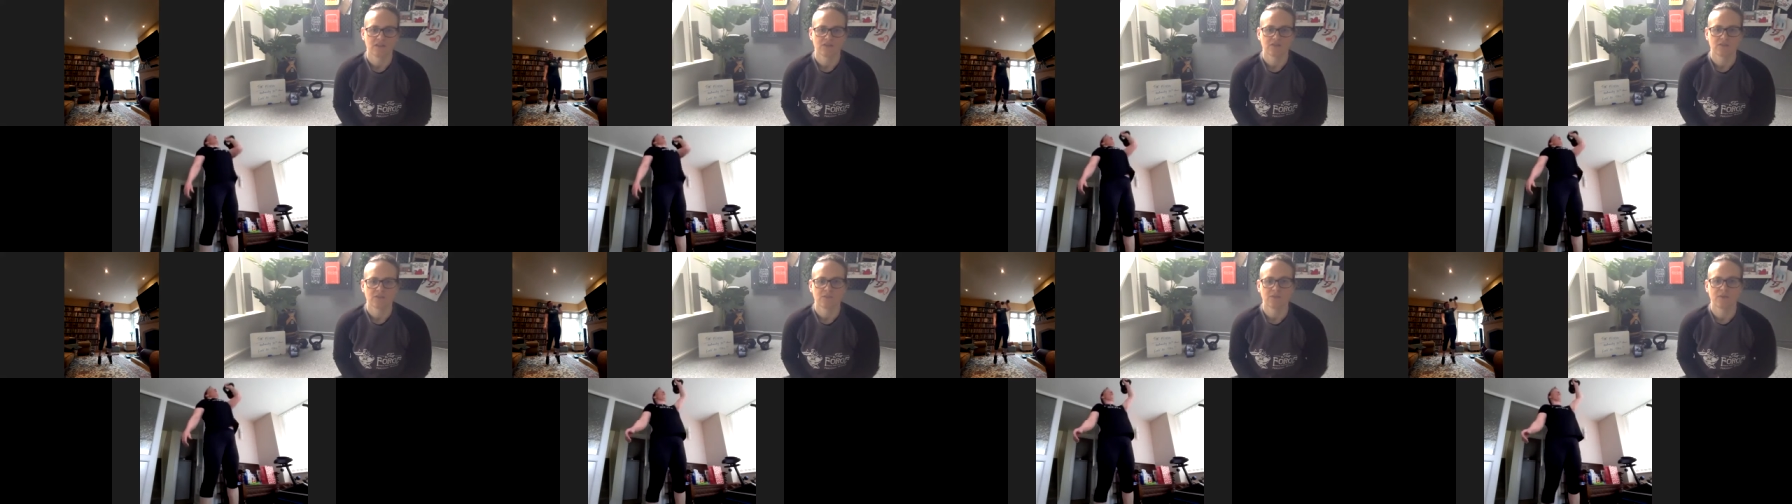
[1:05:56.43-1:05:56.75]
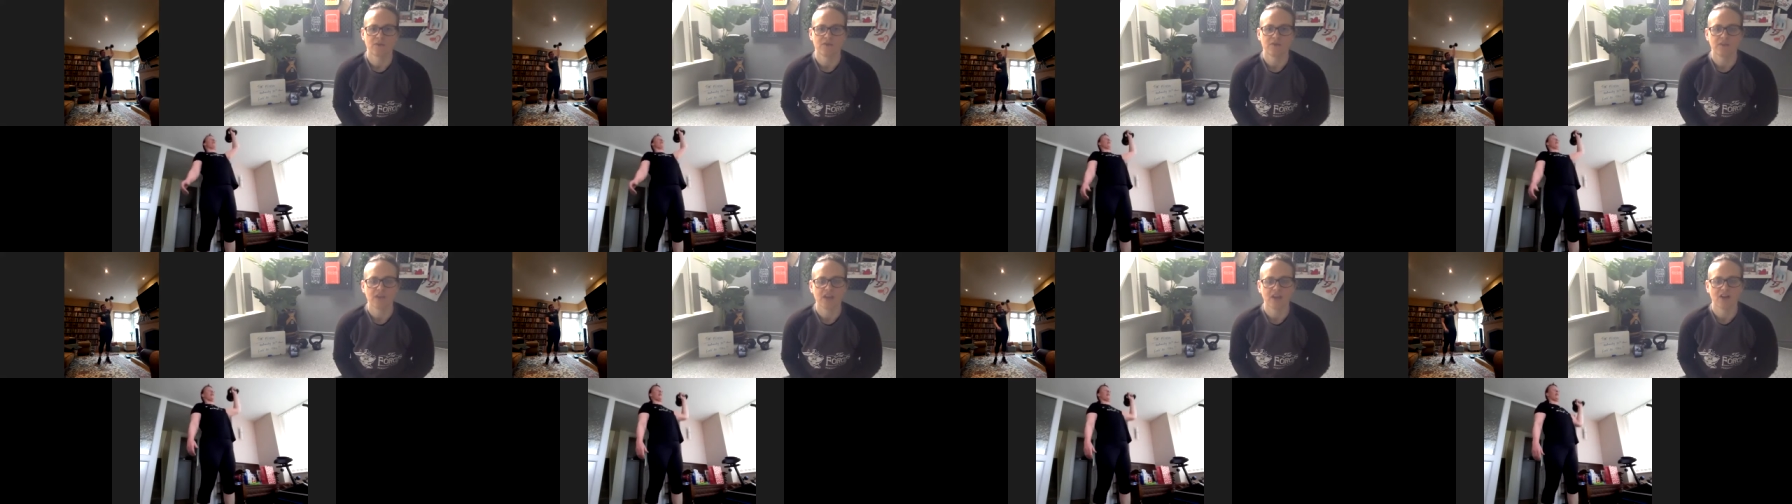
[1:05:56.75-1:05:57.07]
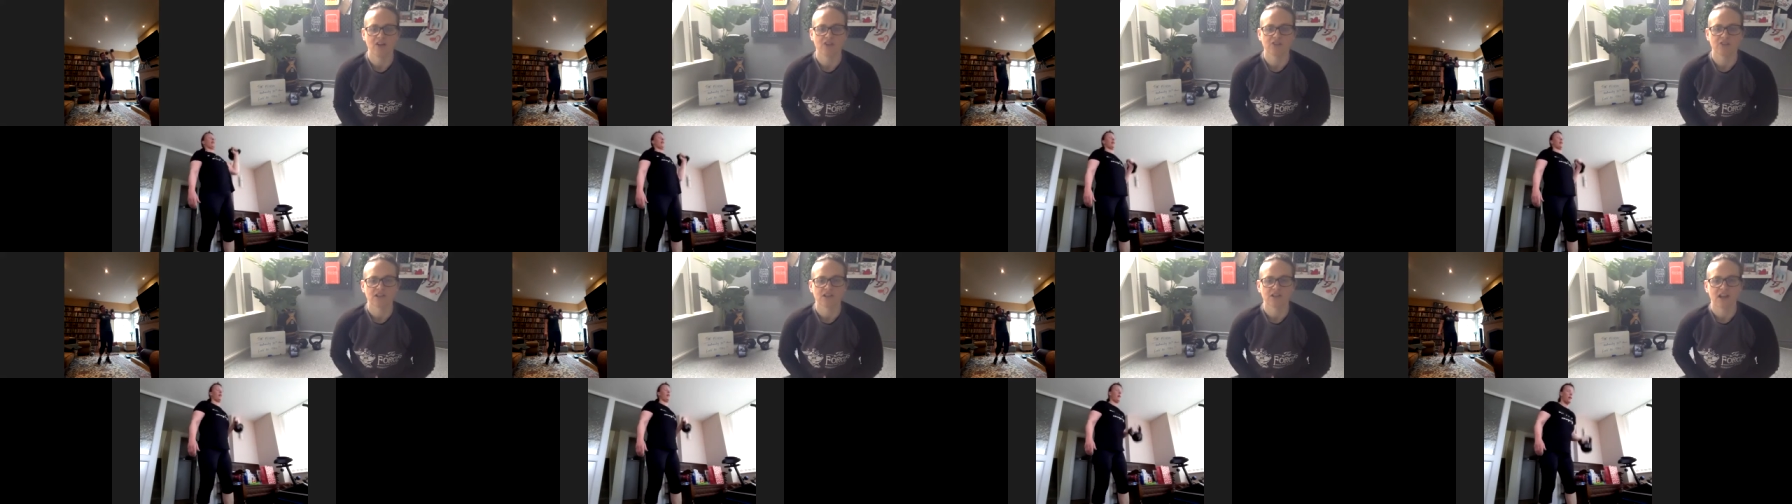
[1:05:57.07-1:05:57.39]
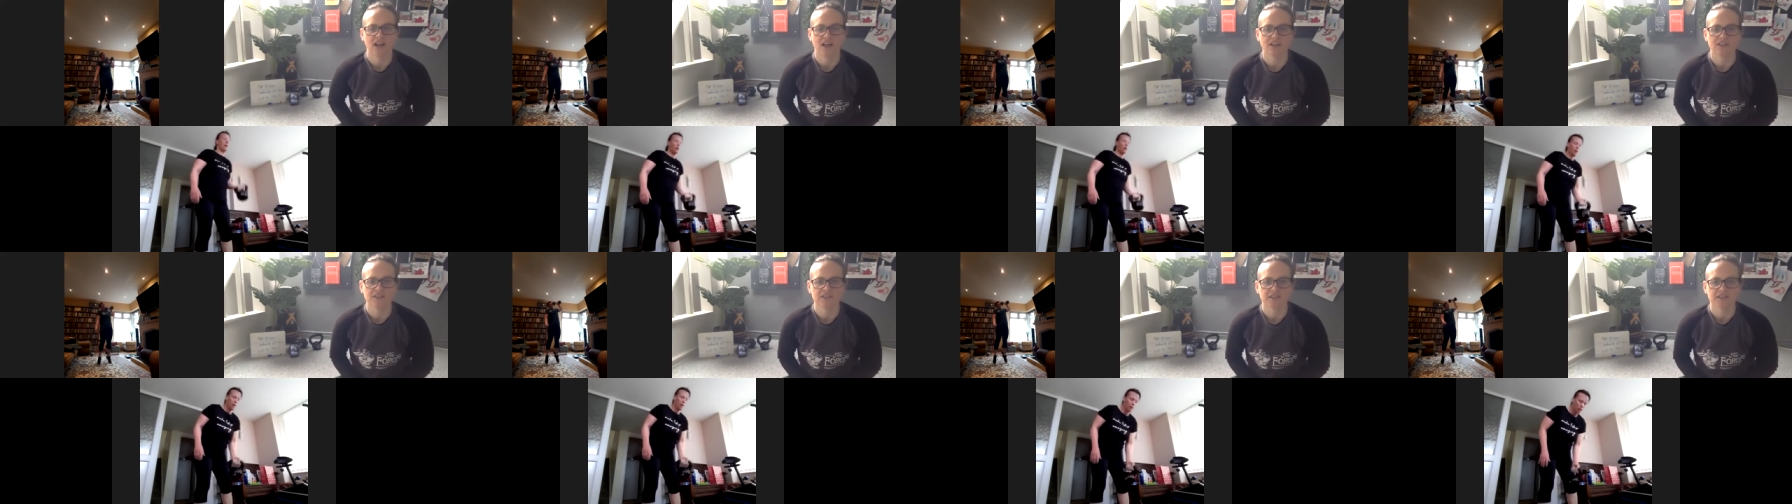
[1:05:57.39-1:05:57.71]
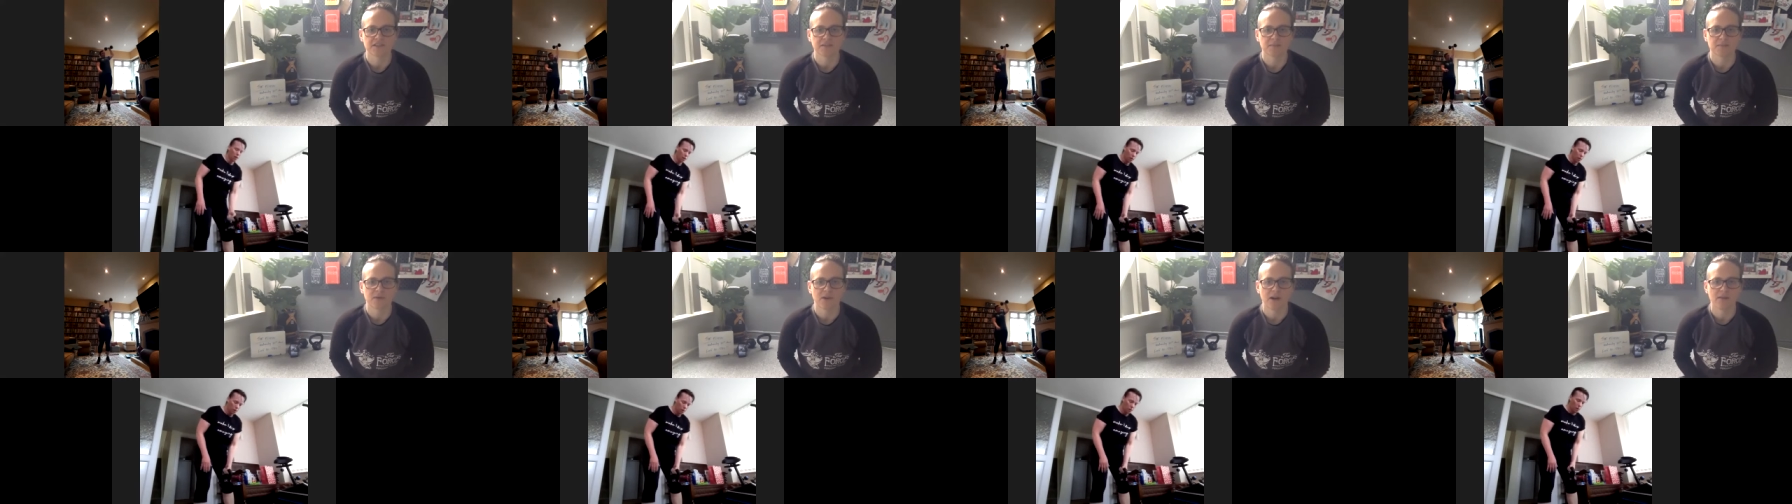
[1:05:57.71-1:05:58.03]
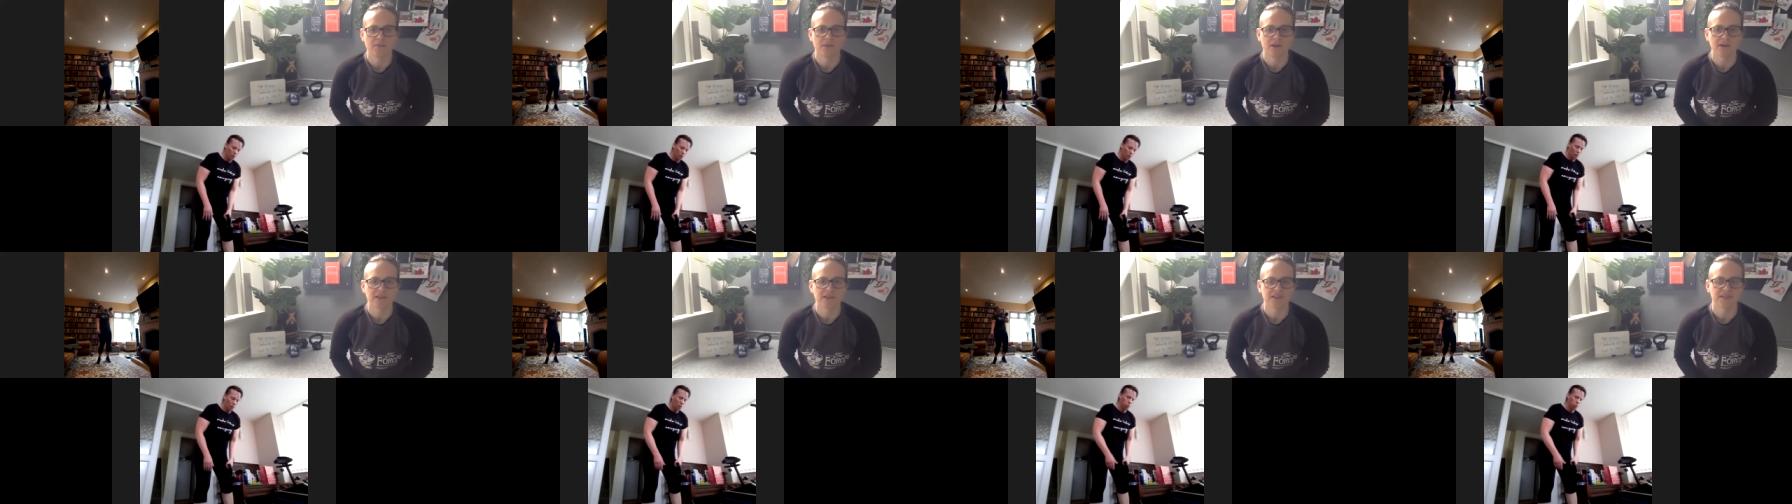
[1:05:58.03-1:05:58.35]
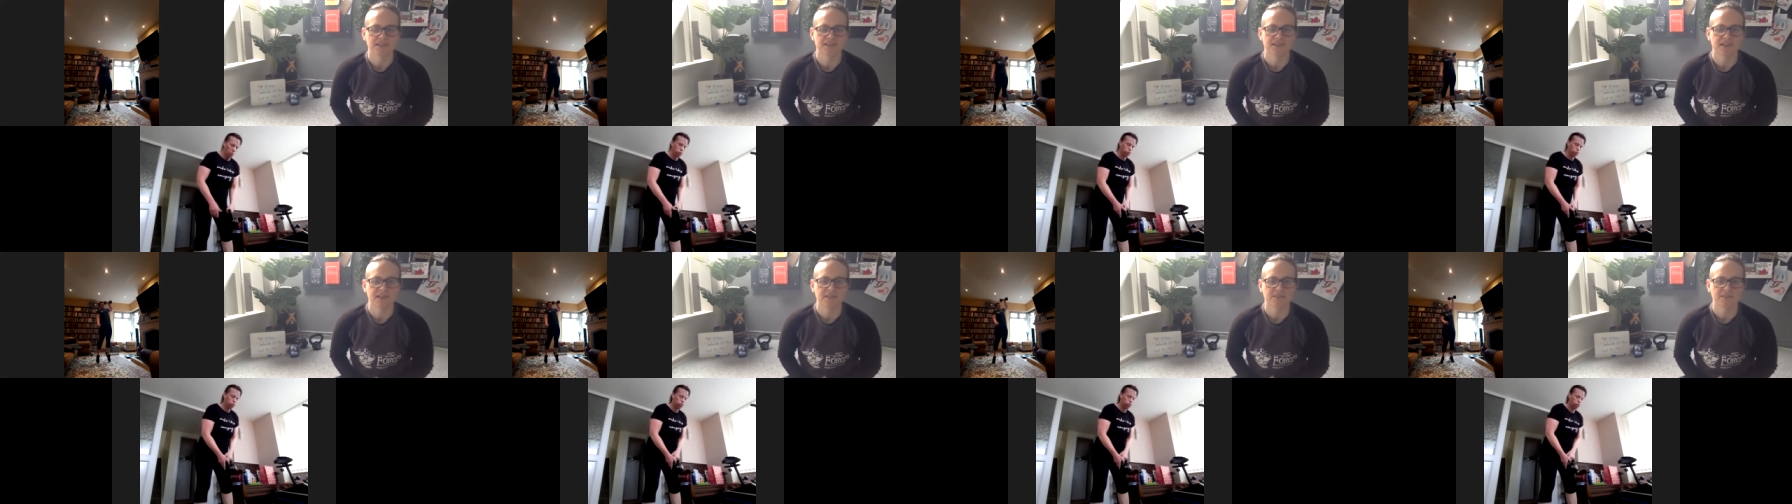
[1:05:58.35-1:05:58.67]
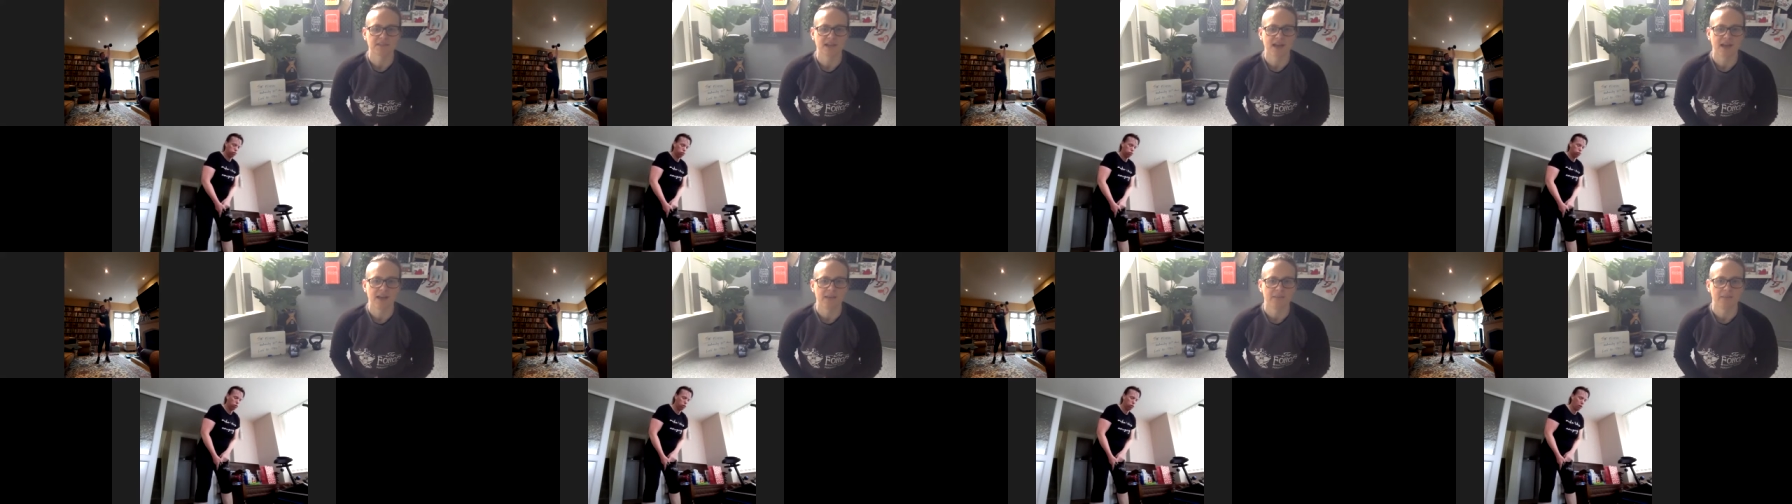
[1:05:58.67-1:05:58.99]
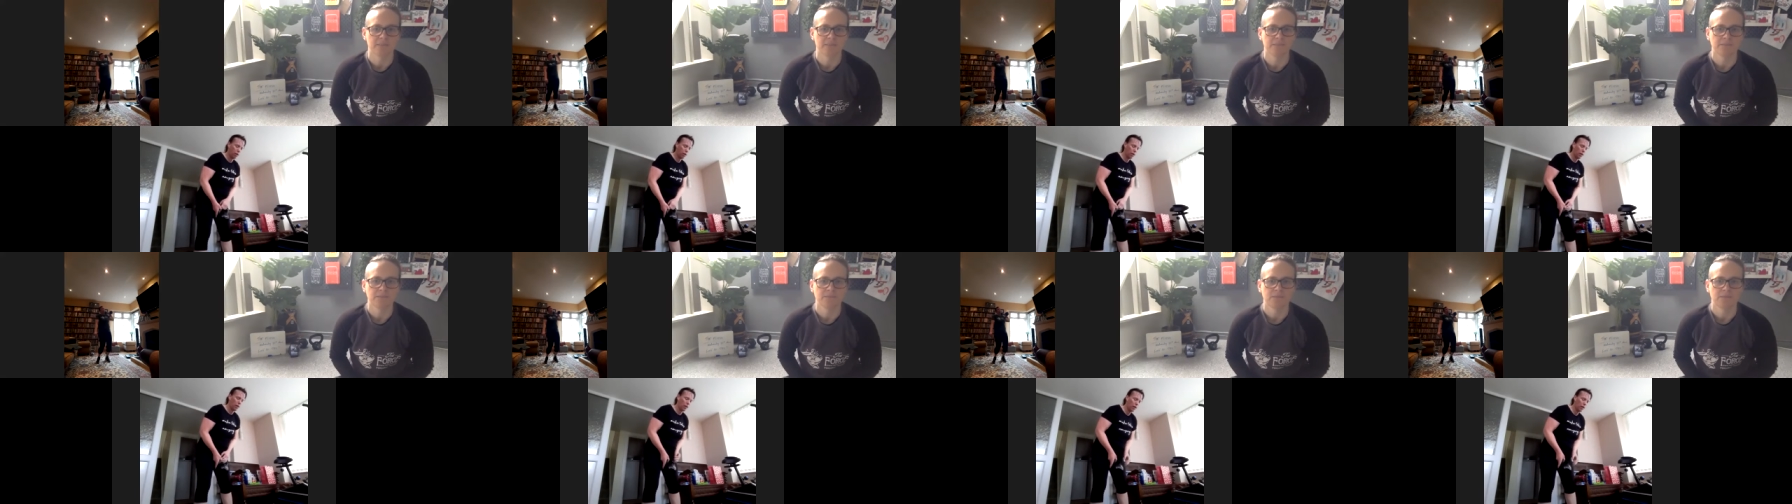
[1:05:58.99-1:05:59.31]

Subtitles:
You're both getting onto the lunges at pretty much the same time.